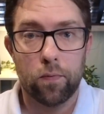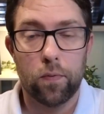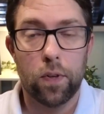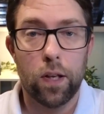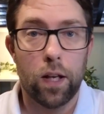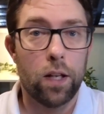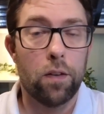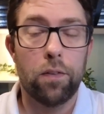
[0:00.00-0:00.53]

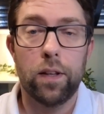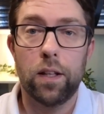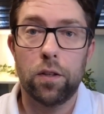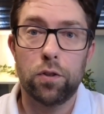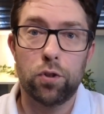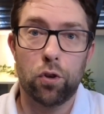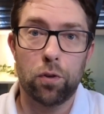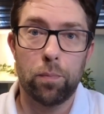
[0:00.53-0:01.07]
Another thing that
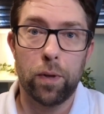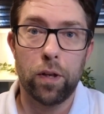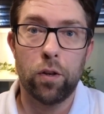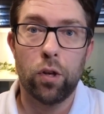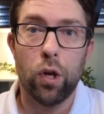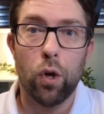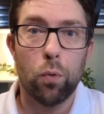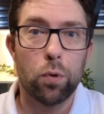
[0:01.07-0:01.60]
shocked me
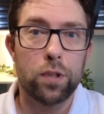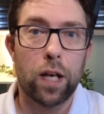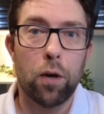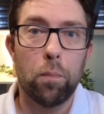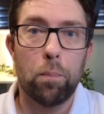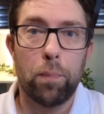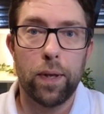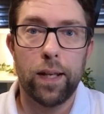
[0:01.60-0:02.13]
was how
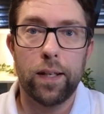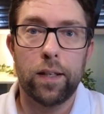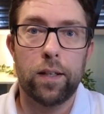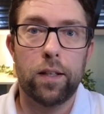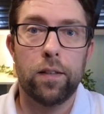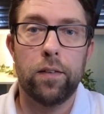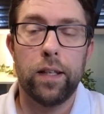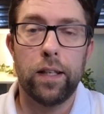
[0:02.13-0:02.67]

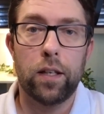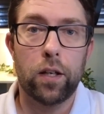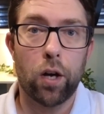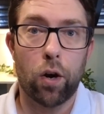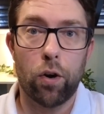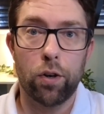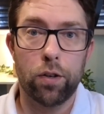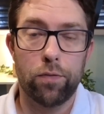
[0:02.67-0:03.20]
big the
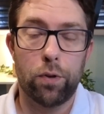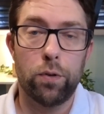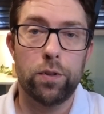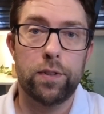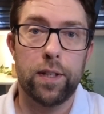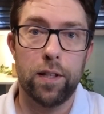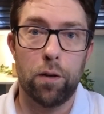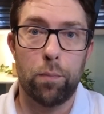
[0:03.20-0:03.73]
carnival
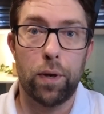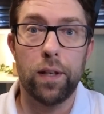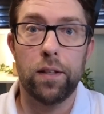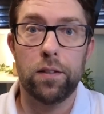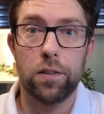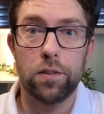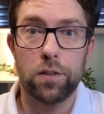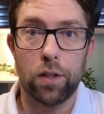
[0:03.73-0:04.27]

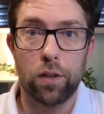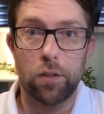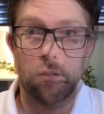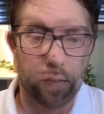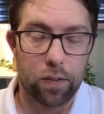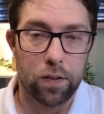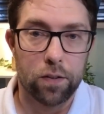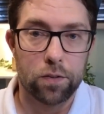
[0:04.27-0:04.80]
celebrations are.
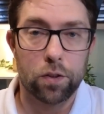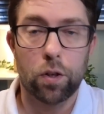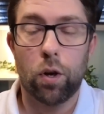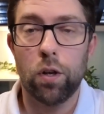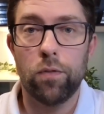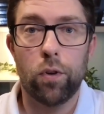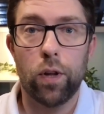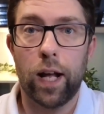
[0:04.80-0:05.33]
So
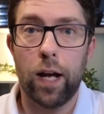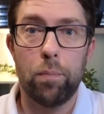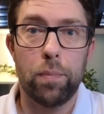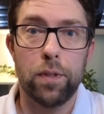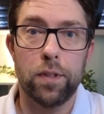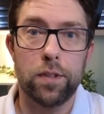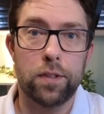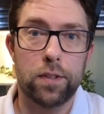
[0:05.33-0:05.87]
carnival
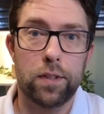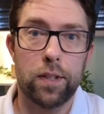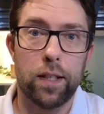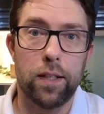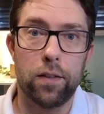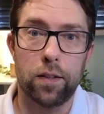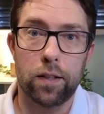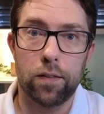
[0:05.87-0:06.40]
happens
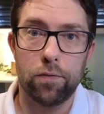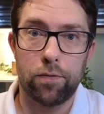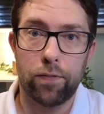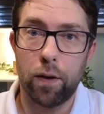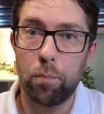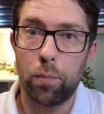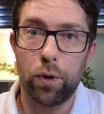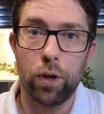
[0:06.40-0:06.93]
in
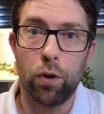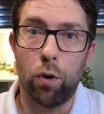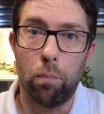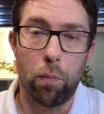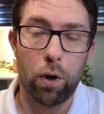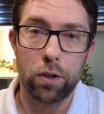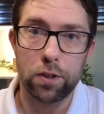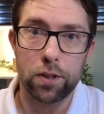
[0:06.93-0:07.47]
February or
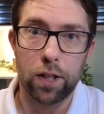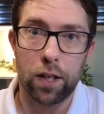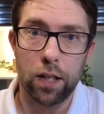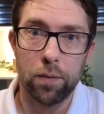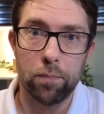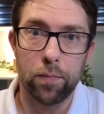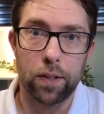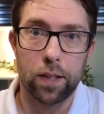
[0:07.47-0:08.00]
March
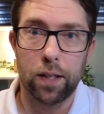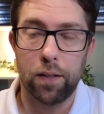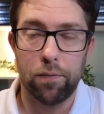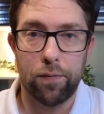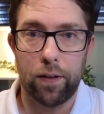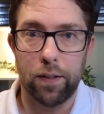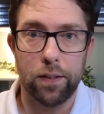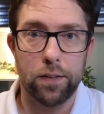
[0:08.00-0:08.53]
time. It kind of
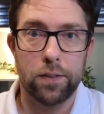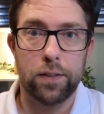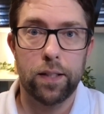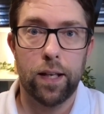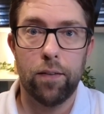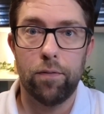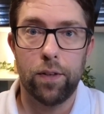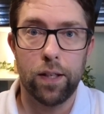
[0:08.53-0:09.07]
varies
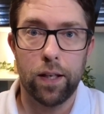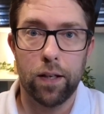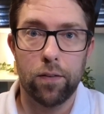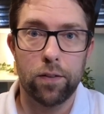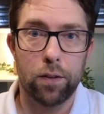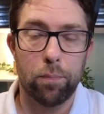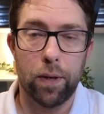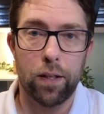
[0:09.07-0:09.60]
every year
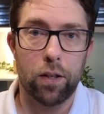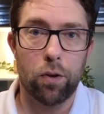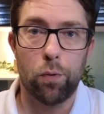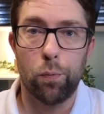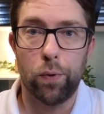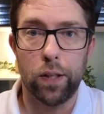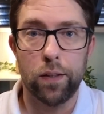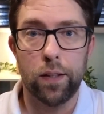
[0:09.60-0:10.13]
depending on
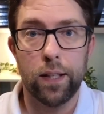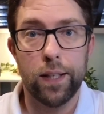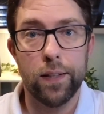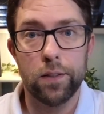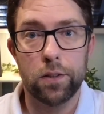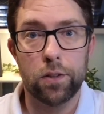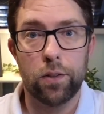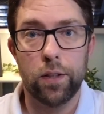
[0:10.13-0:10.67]
when
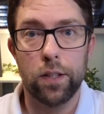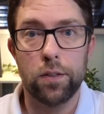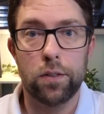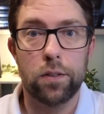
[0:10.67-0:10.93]
Easter is.